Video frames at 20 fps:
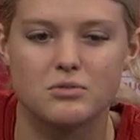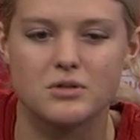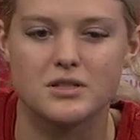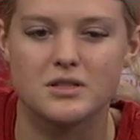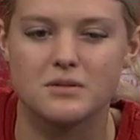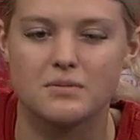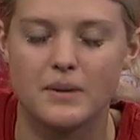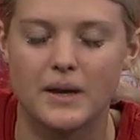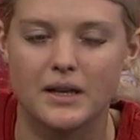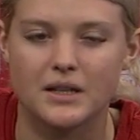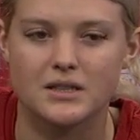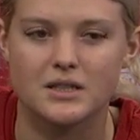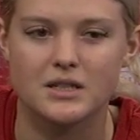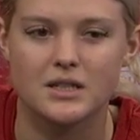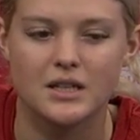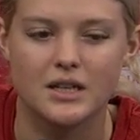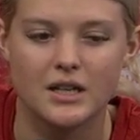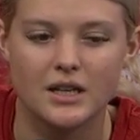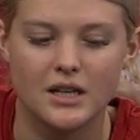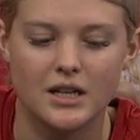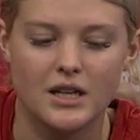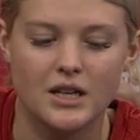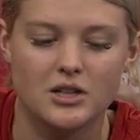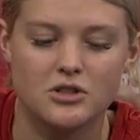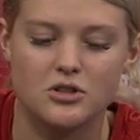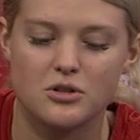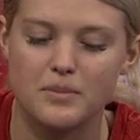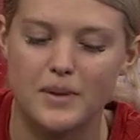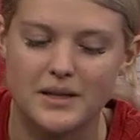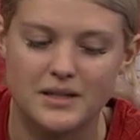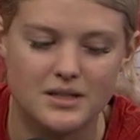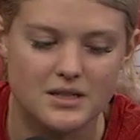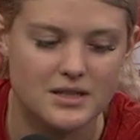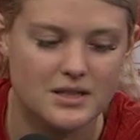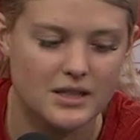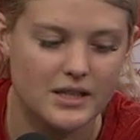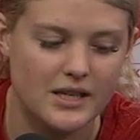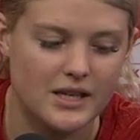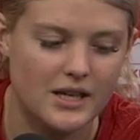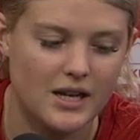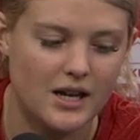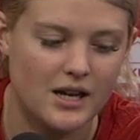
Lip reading: respect tremendously.